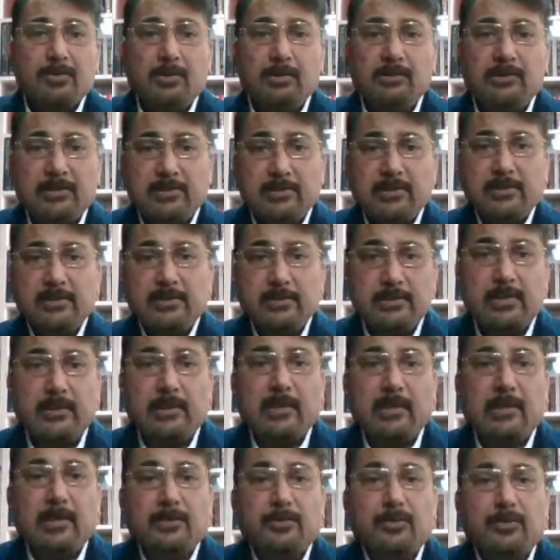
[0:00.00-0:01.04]
So this is
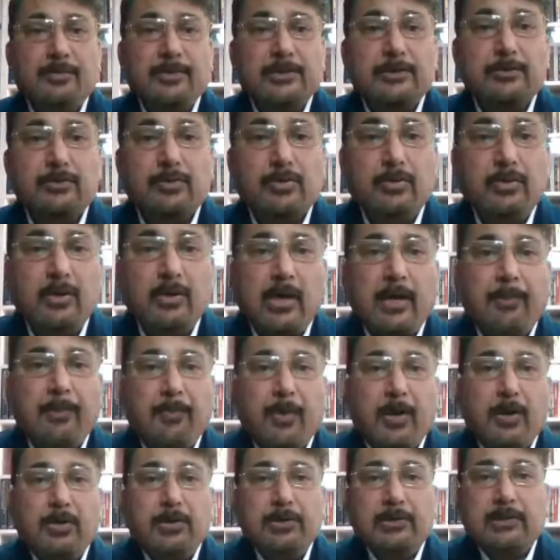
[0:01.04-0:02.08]
so much so
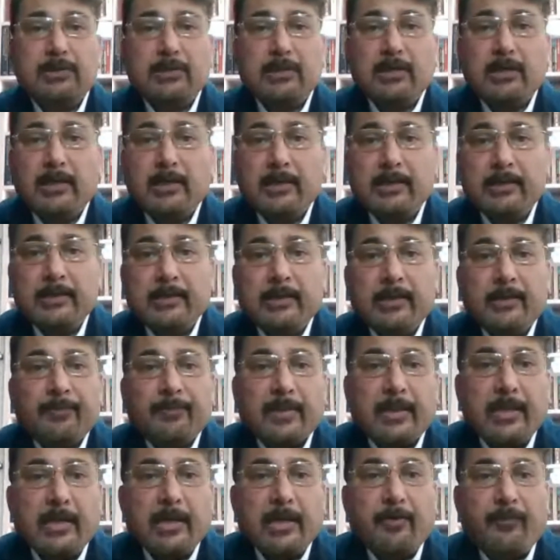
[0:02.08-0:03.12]
about the
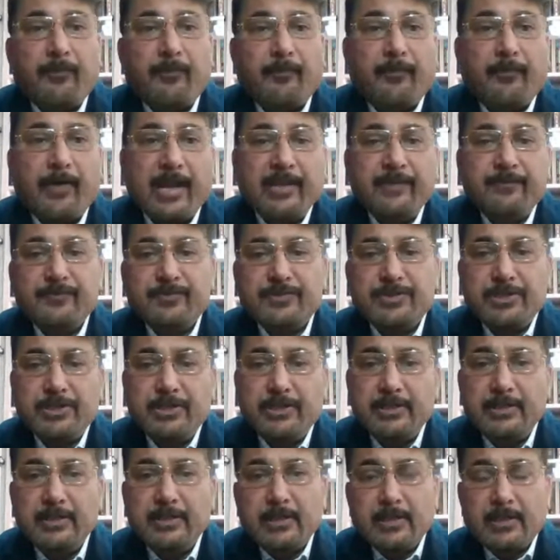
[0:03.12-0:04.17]

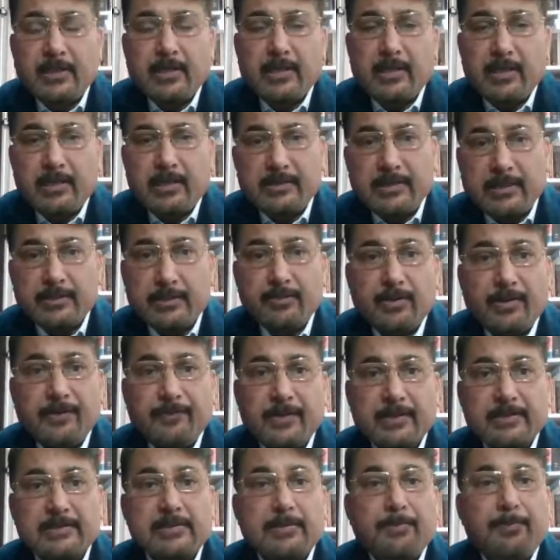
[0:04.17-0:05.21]
5G that you
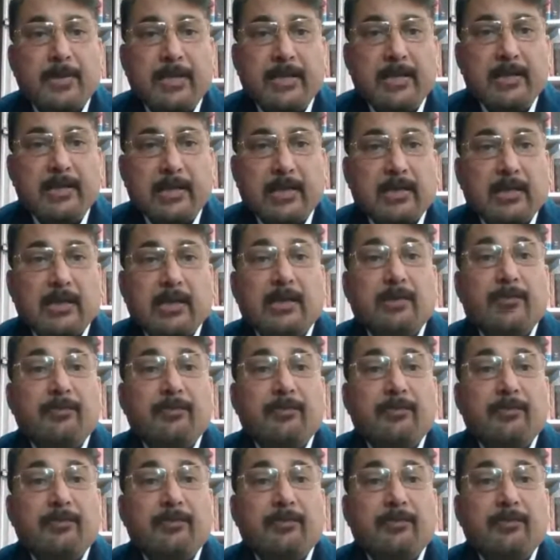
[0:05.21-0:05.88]
have explained, and